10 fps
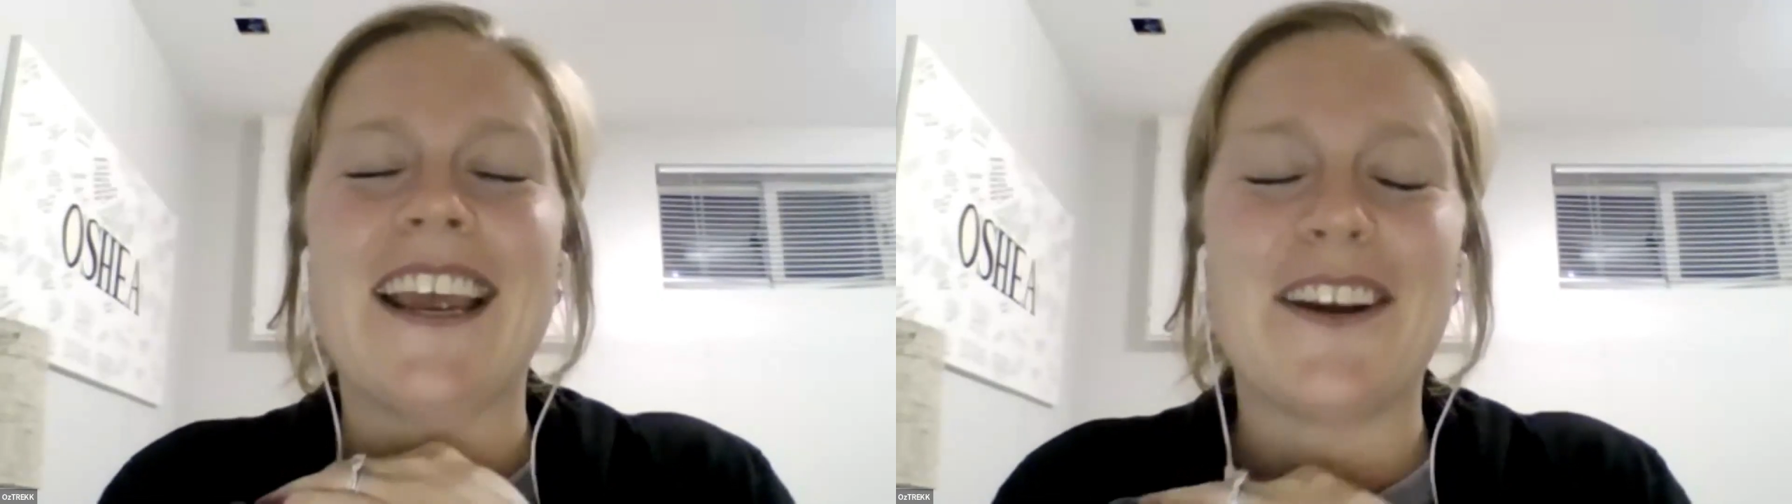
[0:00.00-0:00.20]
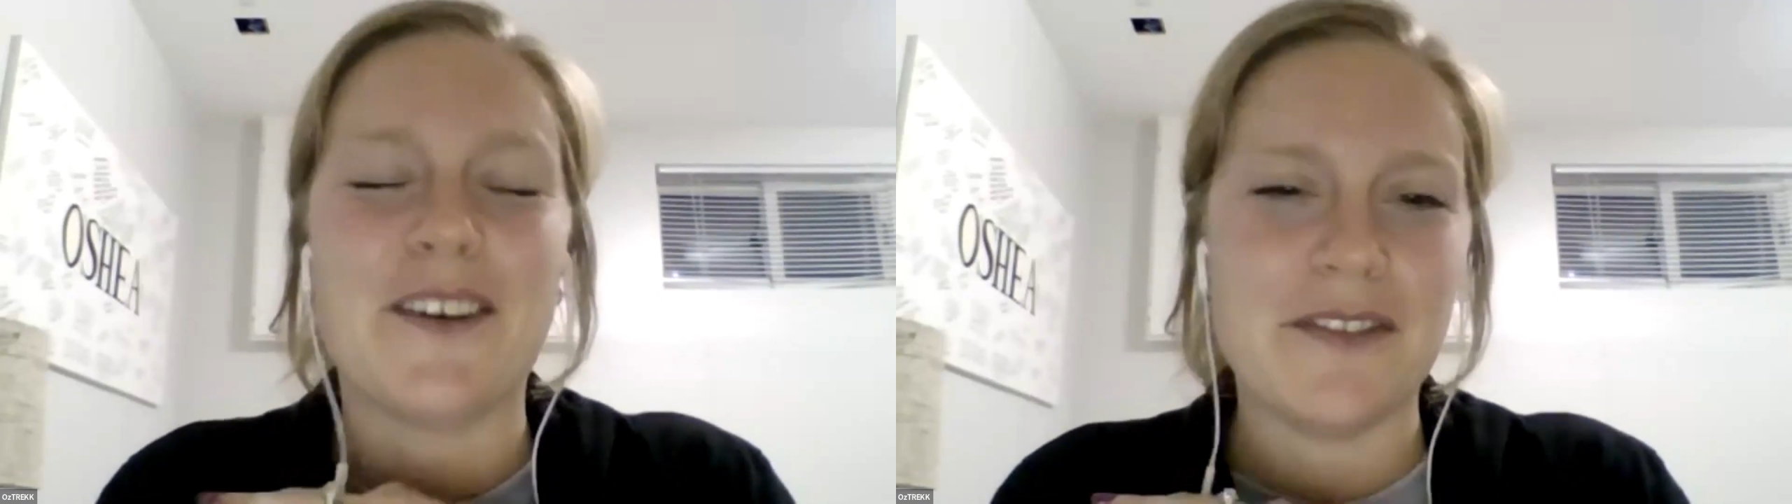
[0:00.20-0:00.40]

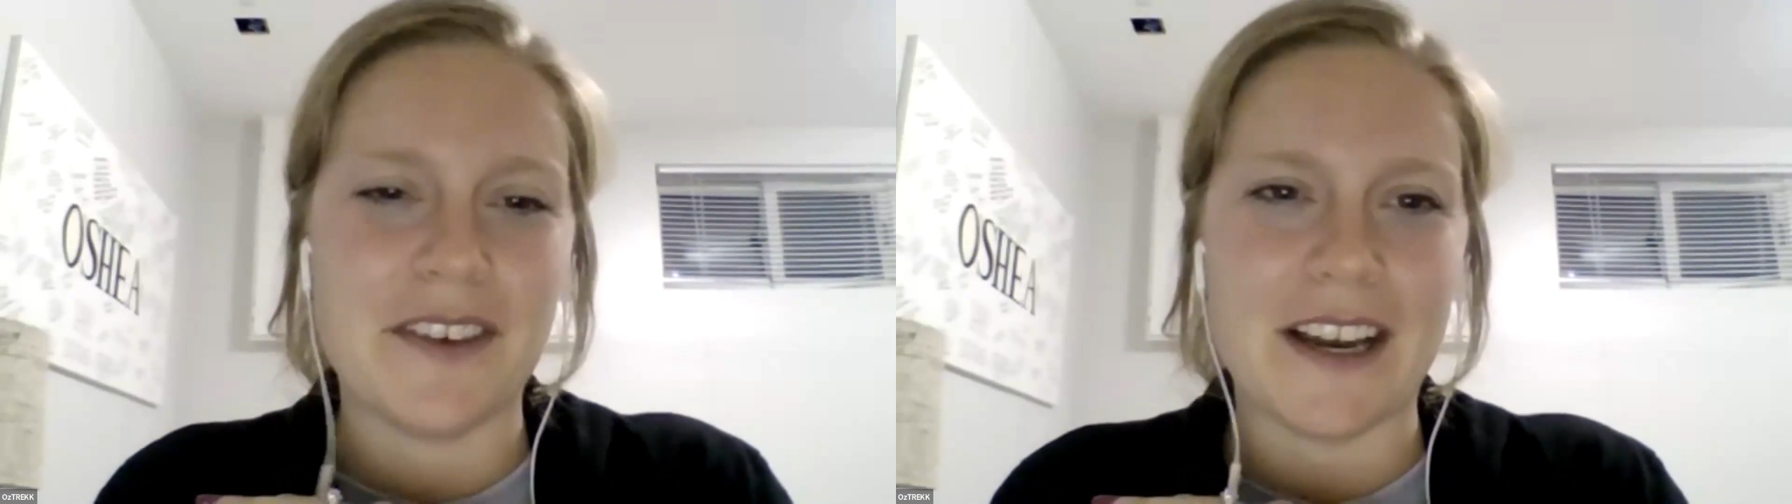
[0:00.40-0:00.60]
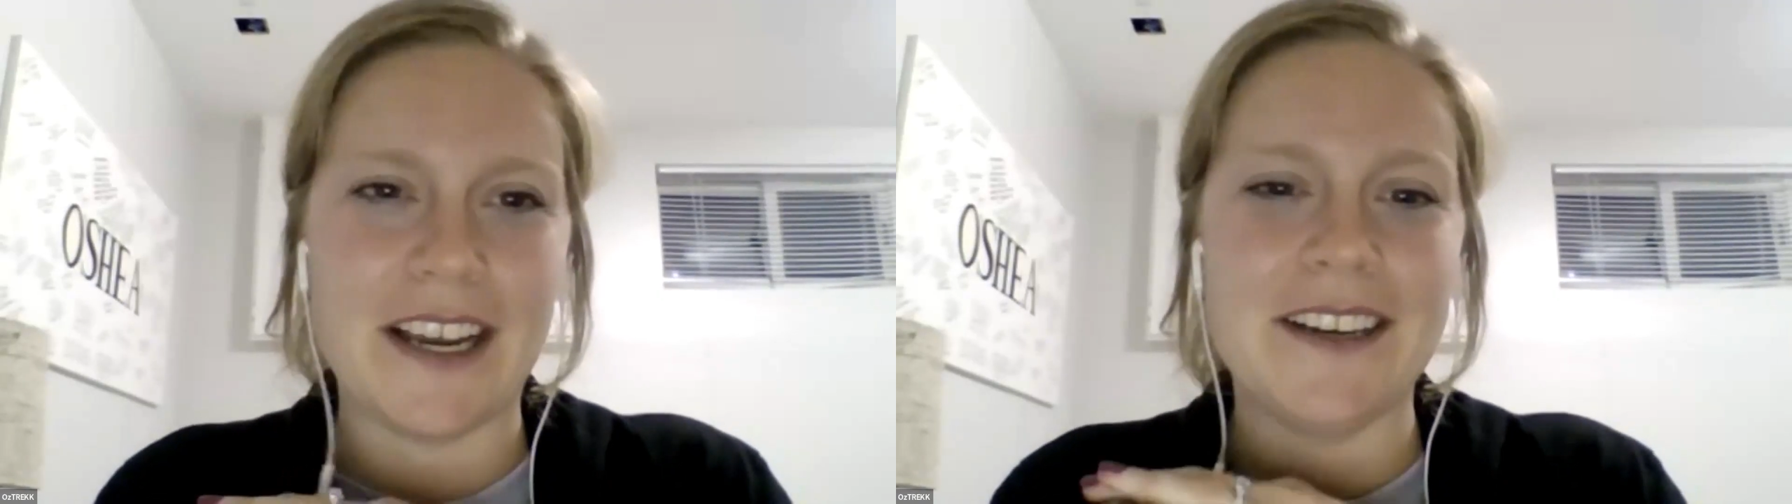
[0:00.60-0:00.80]

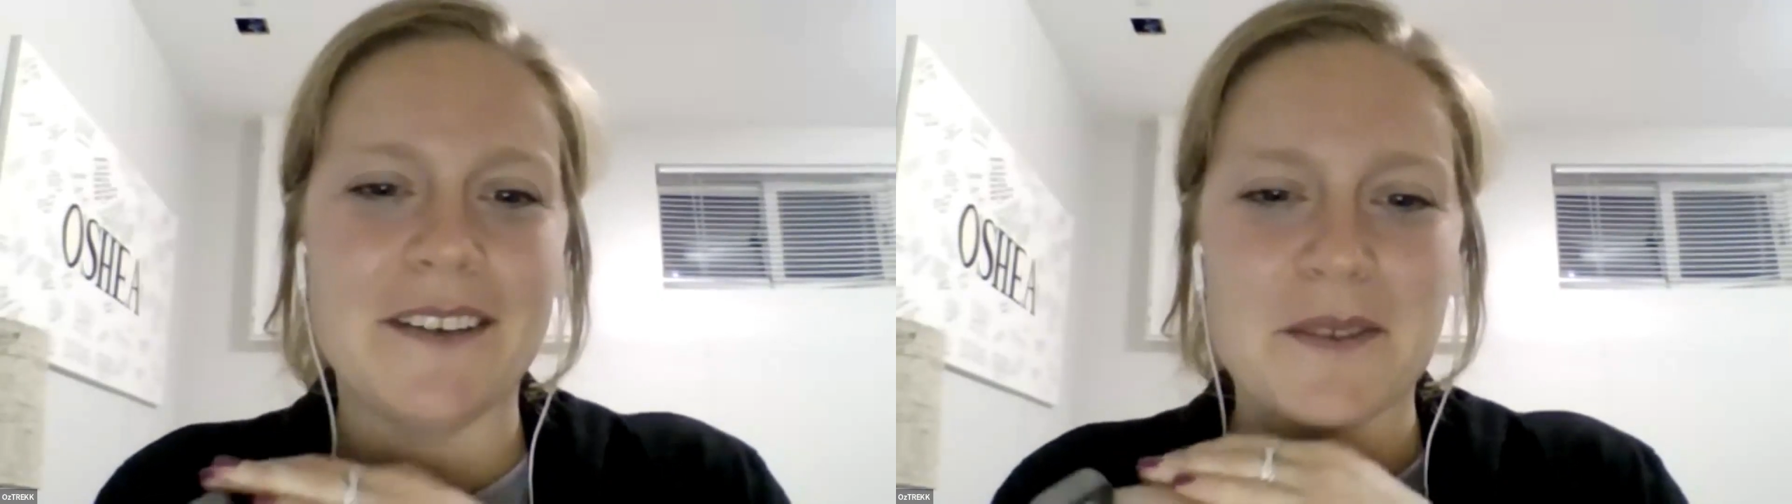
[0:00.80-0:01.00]
terrified